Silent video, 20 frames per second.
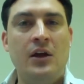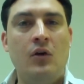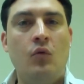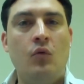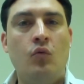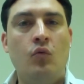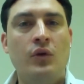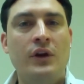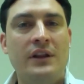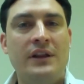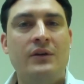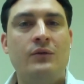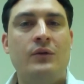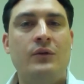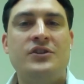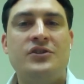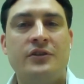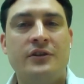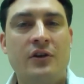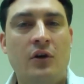really
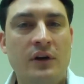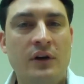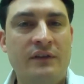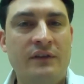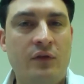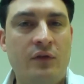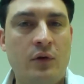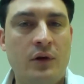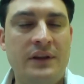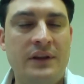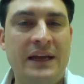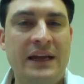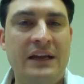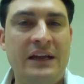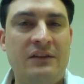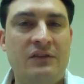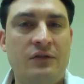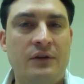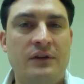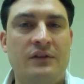what you're going for in the
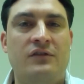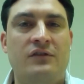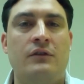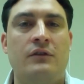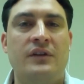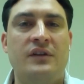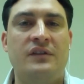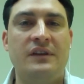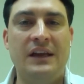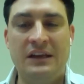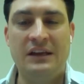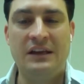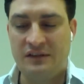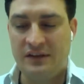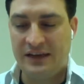answering service is